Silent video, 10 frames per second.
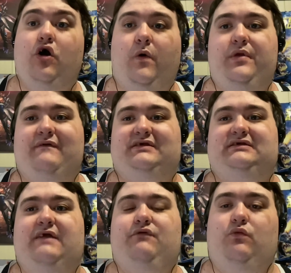Hope you have a
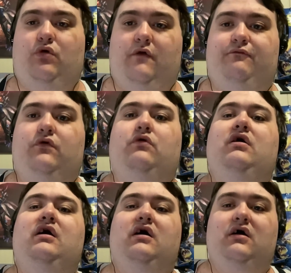safe and wonderful
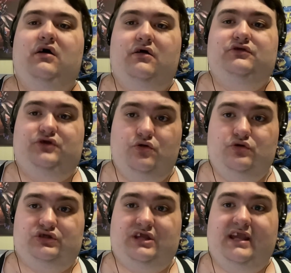
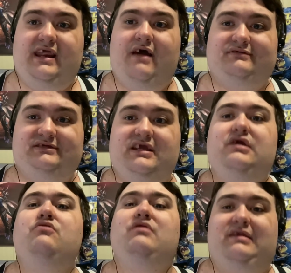Tuesday, and I'll see
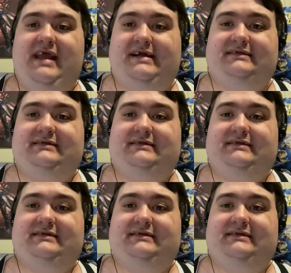you next